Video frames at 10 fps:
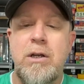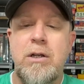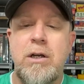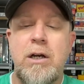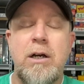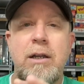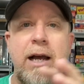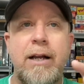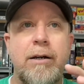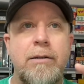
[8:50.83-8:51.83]

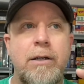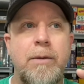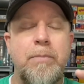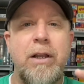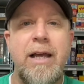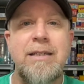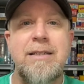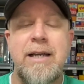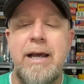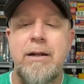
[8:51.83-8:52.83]
like a play
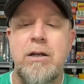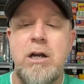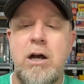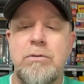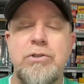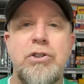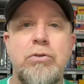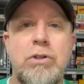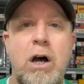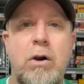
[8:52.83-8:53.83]
set called
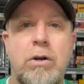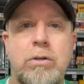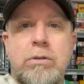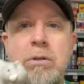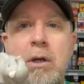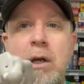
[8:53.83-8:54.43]
Zoo Talkers.